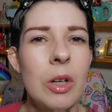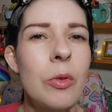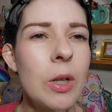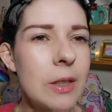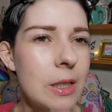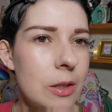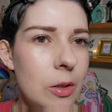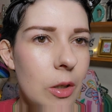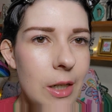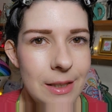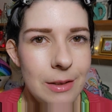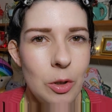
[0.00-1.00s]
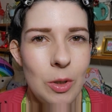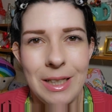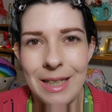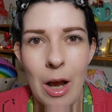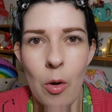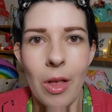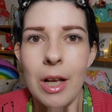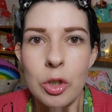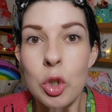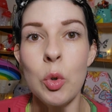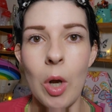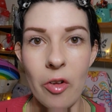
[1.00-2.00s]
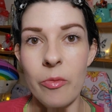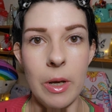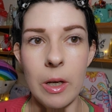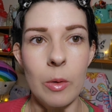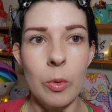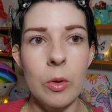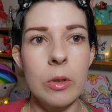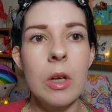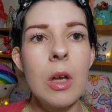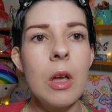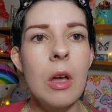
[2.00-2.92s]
But I feel like this look, like, you can tell that I do have makeup on,